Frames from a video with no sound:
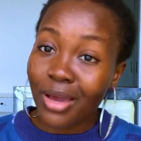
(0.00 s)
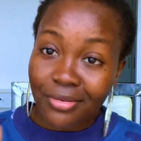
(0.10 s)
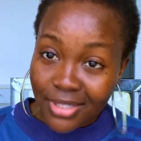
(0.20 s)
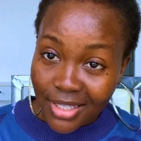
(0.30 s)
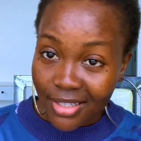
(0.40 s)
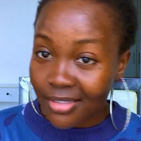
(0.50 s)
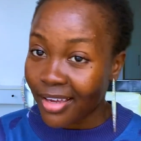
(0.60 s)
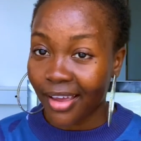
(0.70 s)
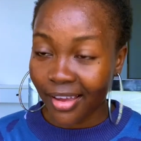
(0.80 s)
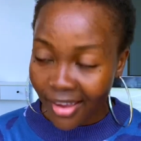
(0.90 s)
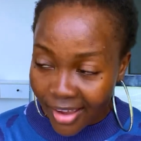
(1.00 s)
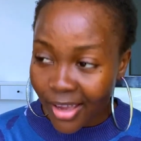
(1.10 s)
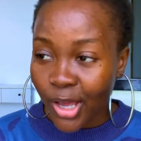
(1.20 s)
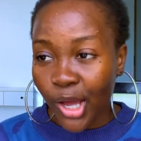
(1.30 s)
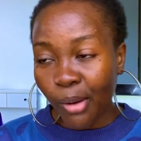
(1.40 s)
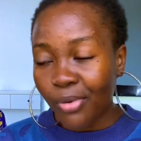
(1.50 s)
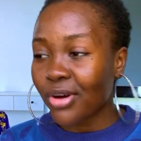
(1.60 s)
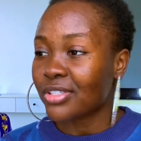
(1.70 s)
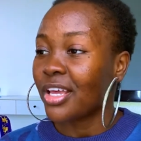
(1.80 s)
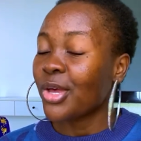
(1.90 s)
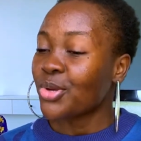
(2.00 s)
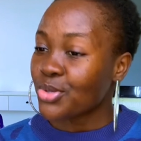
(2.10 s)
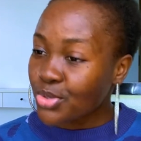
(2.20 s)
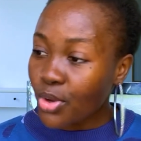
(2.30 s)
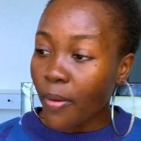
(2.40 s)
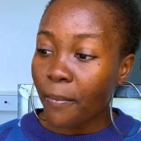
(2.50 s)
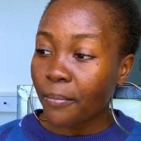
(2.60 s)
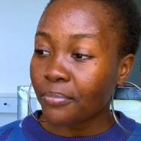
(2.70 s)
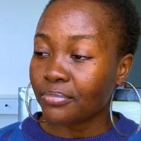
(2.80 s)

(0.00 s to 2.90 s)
research. Because some